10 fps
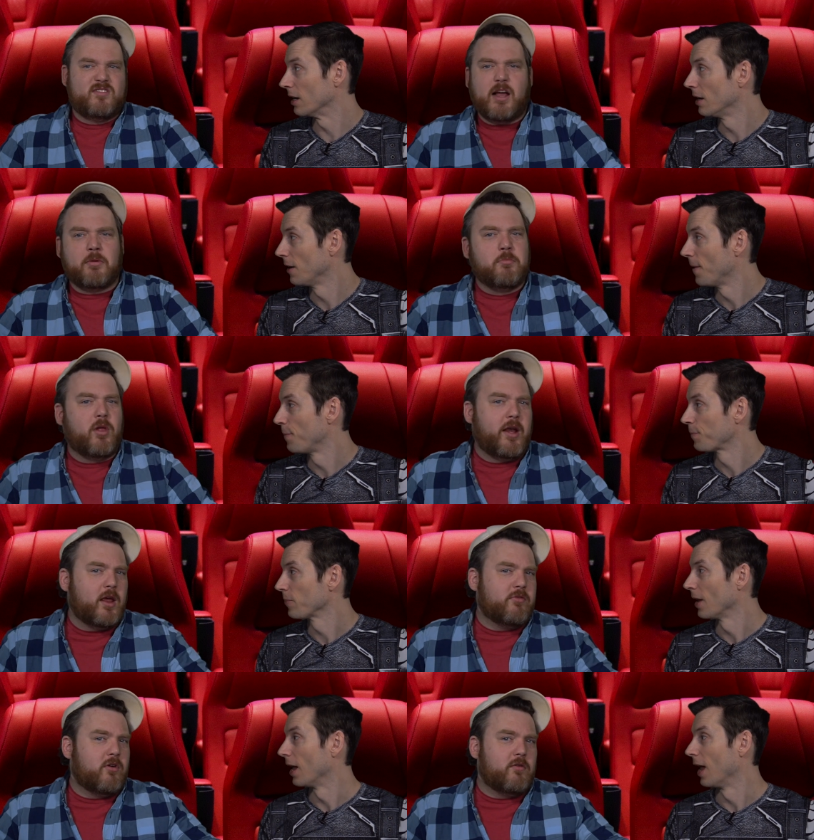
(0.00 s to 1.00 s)
Speaker 1: stop complaining
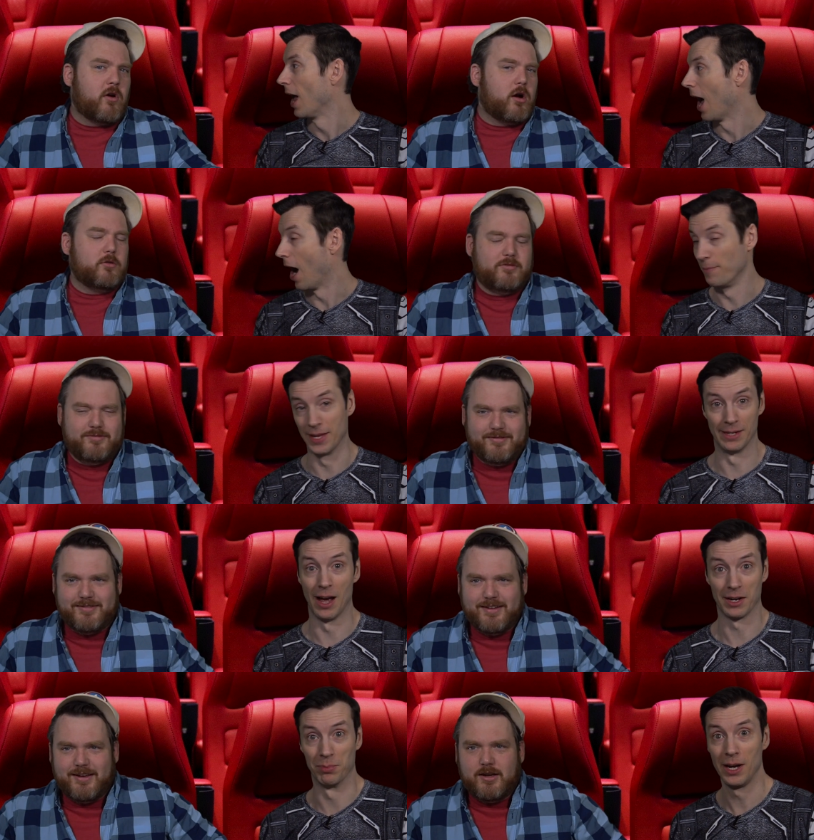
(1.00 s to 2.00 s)
in front of her. I'm
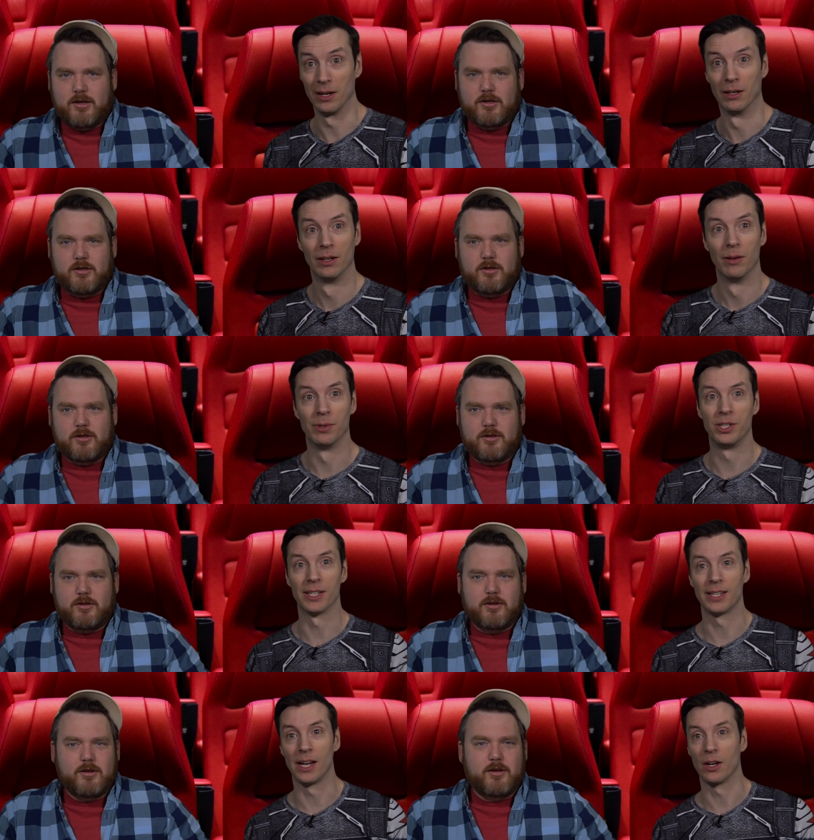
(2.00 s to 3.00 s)
not complaining, but
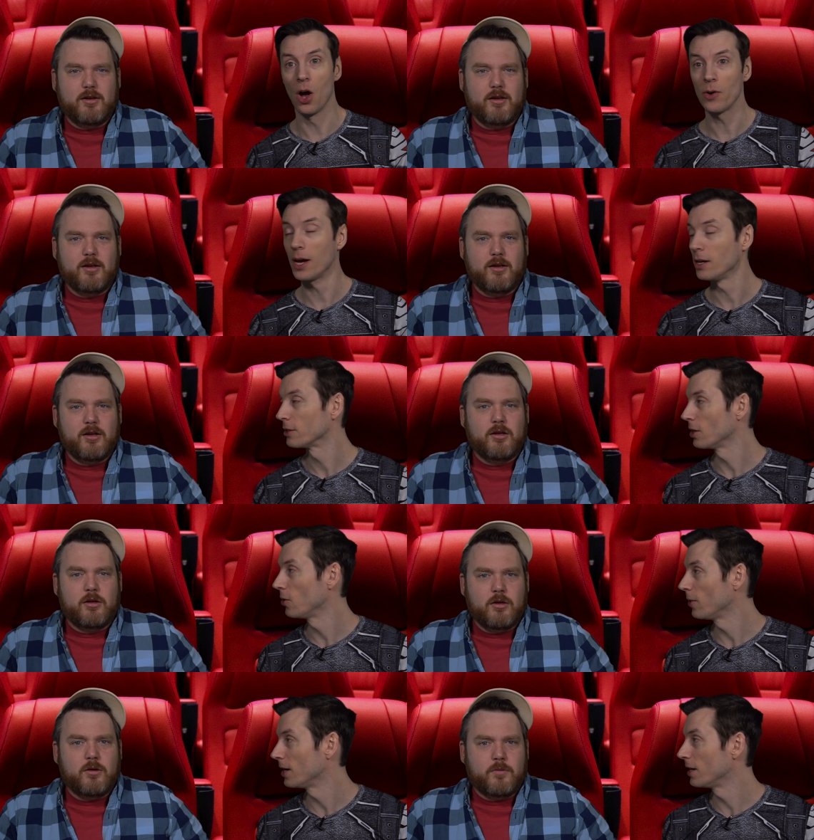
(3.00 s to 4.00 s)
just like okay,
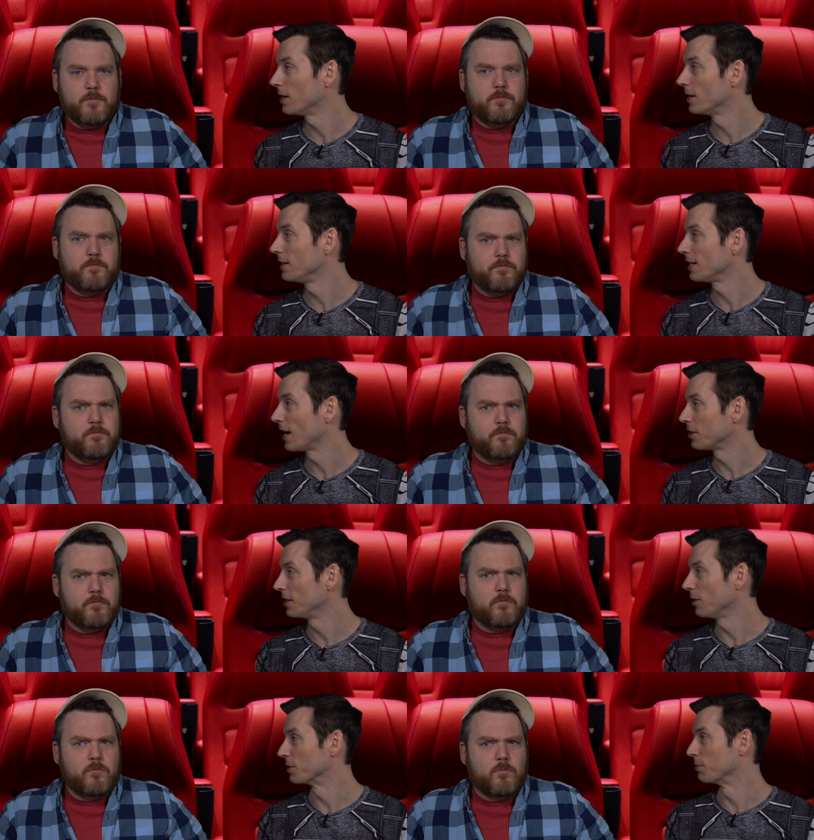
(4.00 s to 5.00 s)
so uh, these guys are
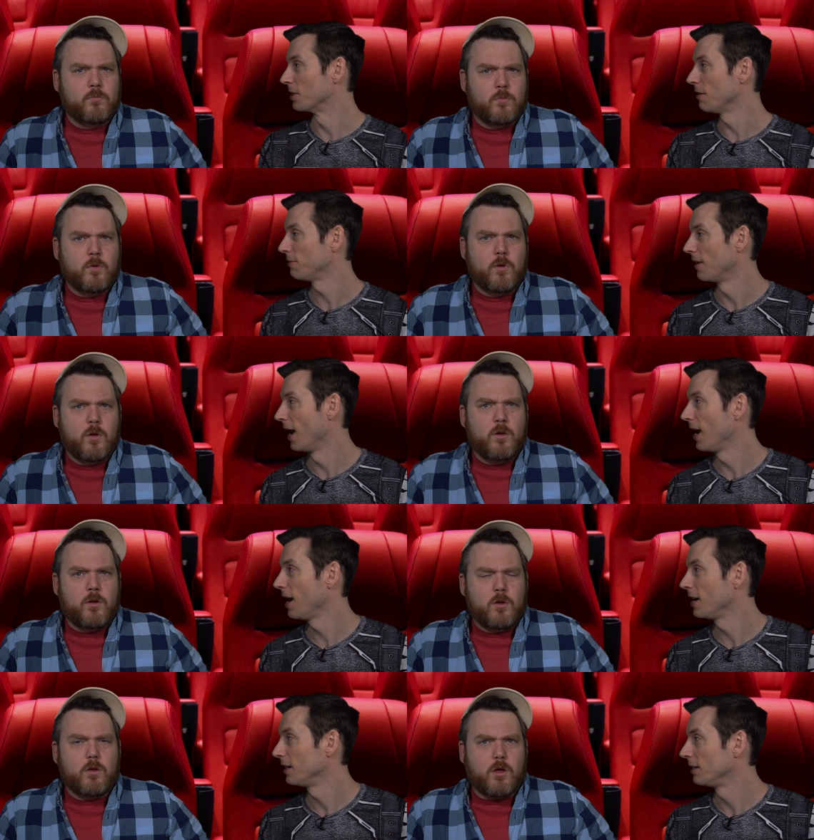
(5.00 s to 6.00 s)
dealing with some stuff,
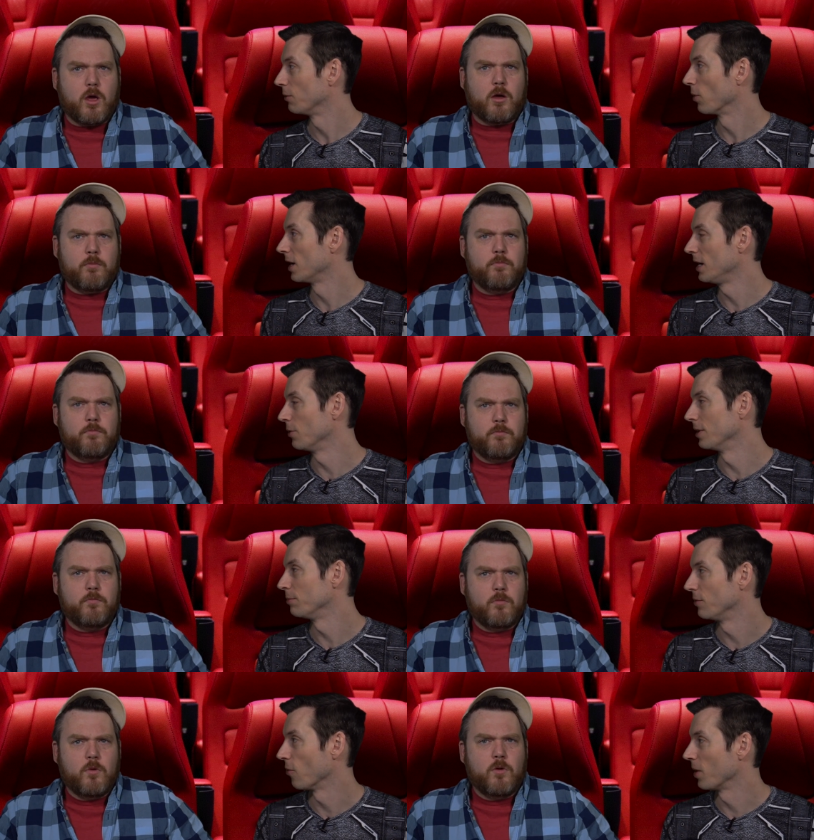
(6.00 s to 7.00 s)
and
Speaker 2: yeah. we're gonna deal with it
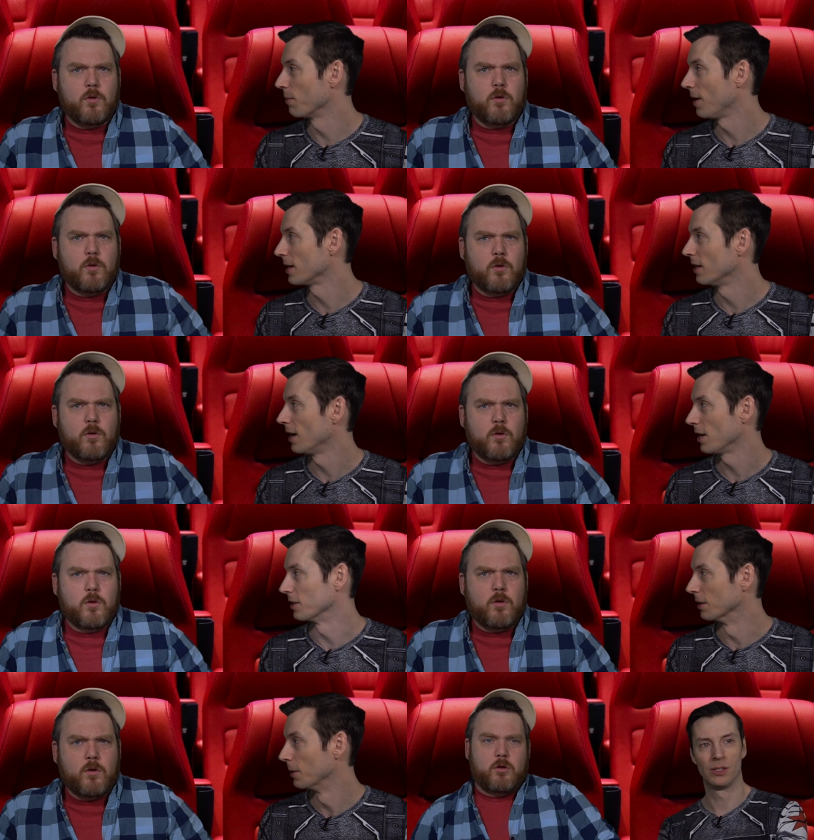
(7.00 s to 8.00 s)
before we get back to the action.
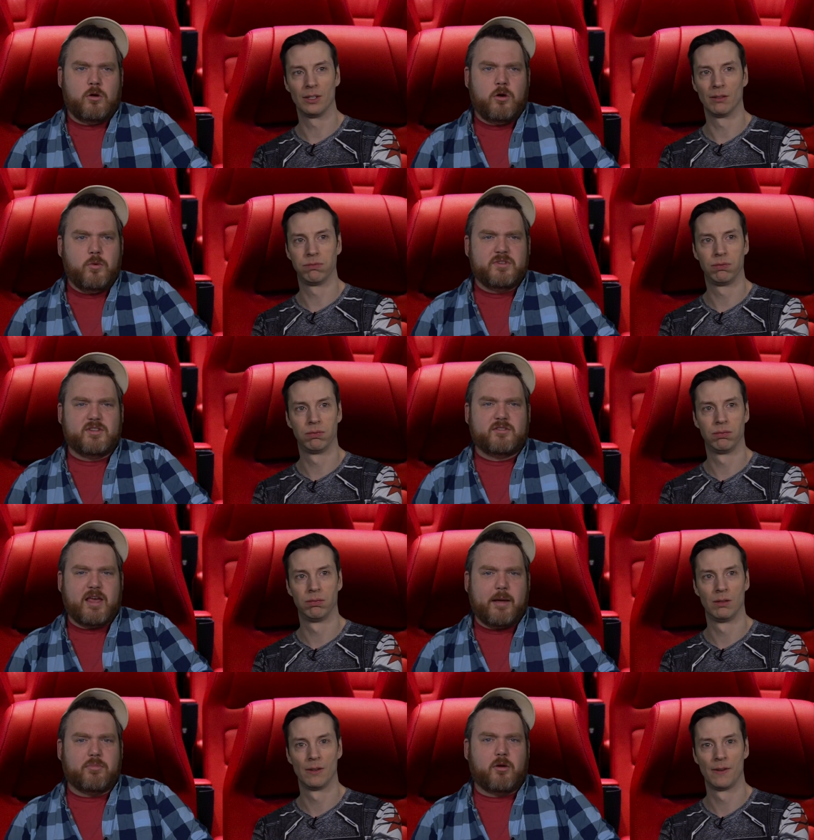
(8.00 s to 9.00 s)
Who is this
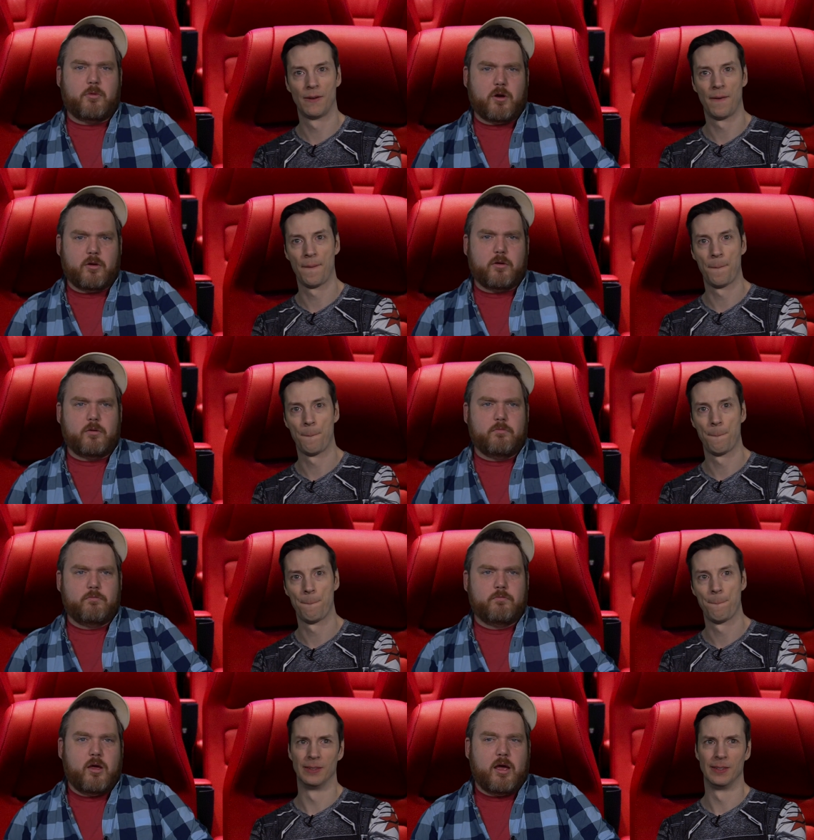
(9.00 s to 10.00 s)
Captain America?
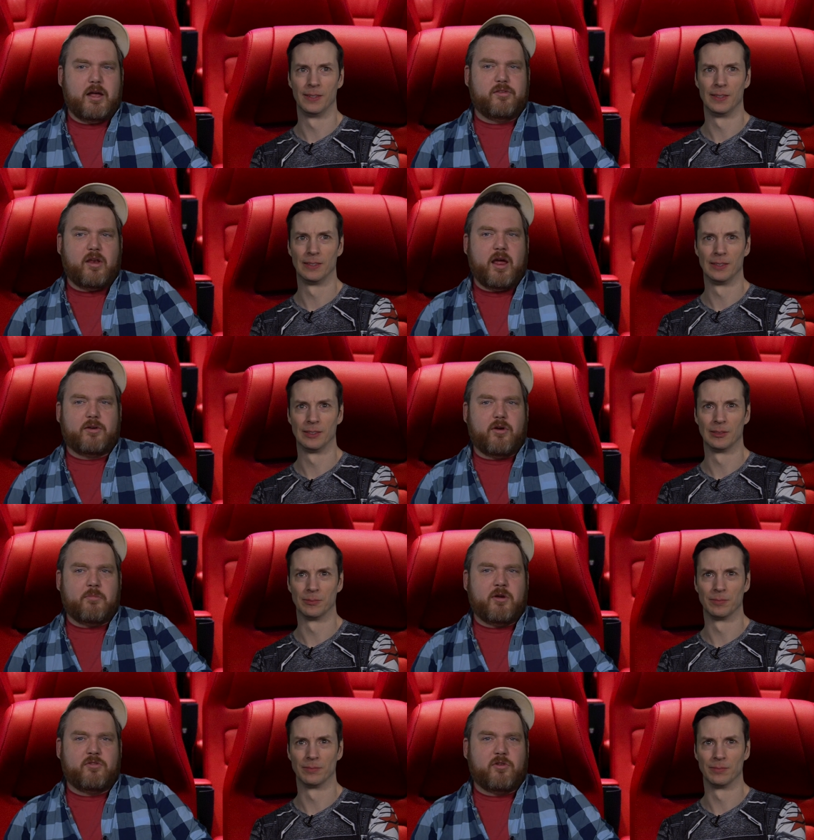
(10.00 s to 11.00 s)
As an actor, I'm
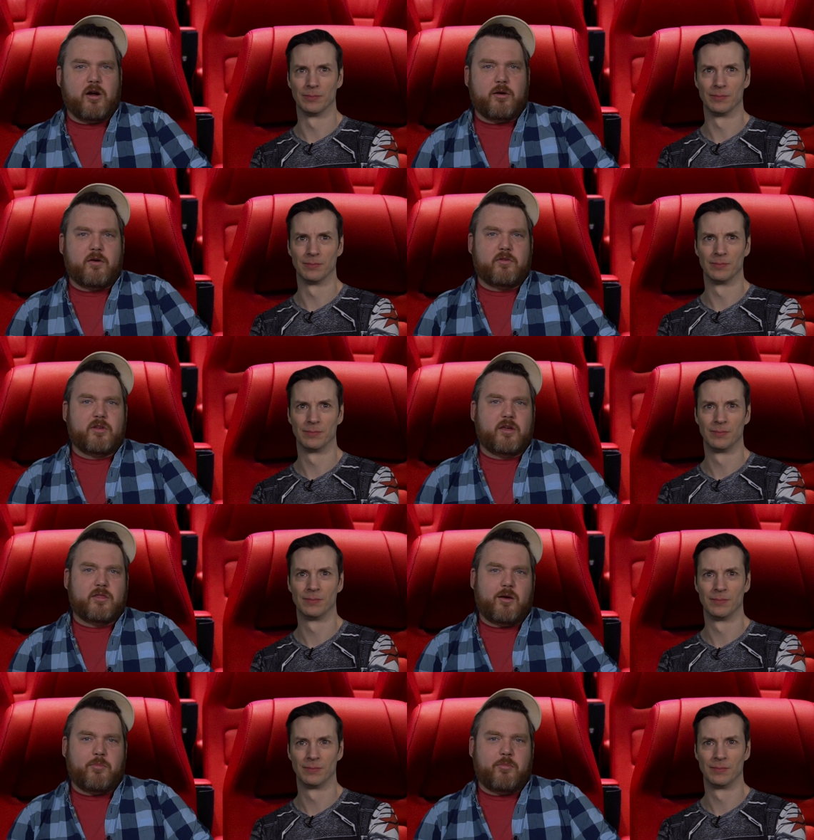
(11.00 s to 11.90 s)
not sure I'd ever take that